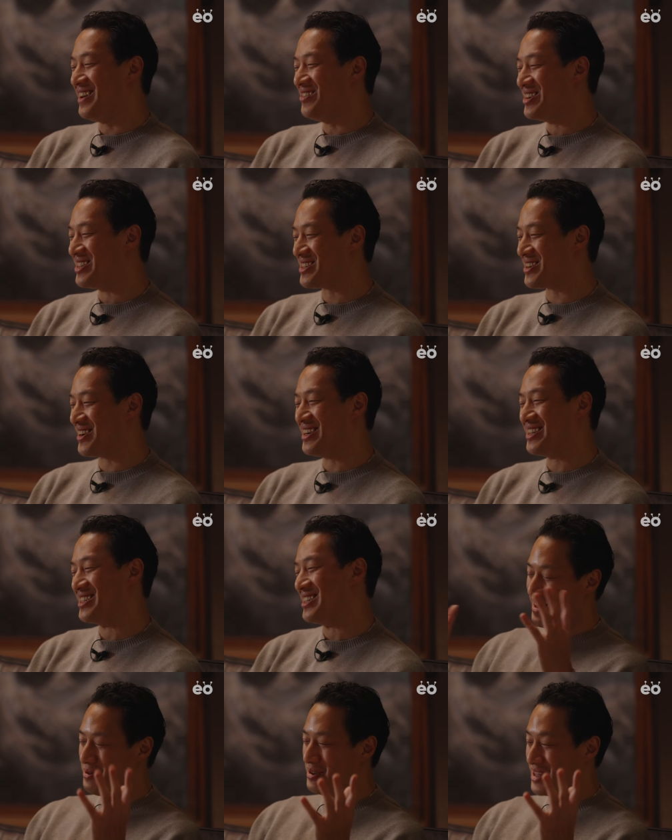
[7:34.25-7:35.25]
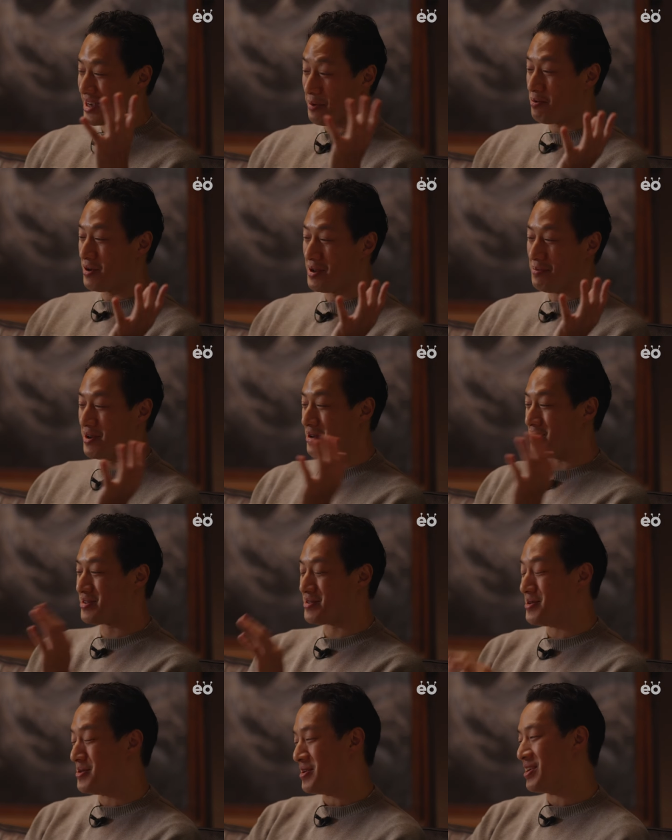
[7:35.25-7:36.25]
it was crazy. It was like a pretty big
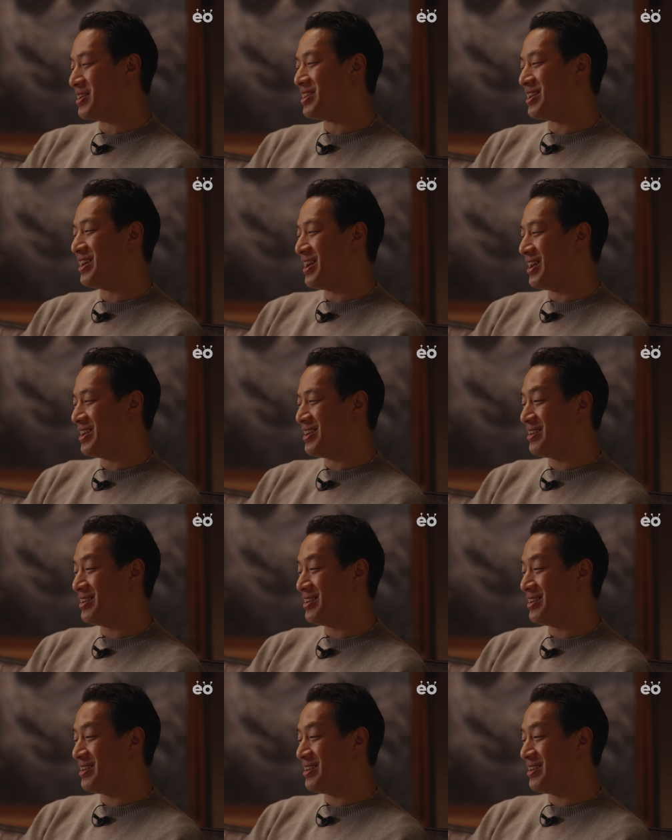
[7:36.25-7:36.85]
store and